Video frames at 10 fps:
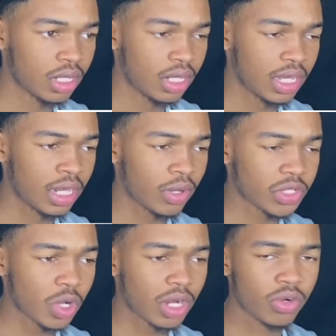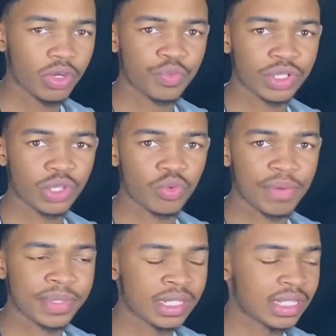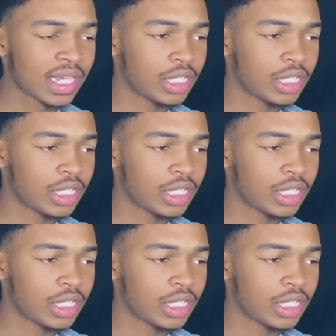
And also, I don't know what the representation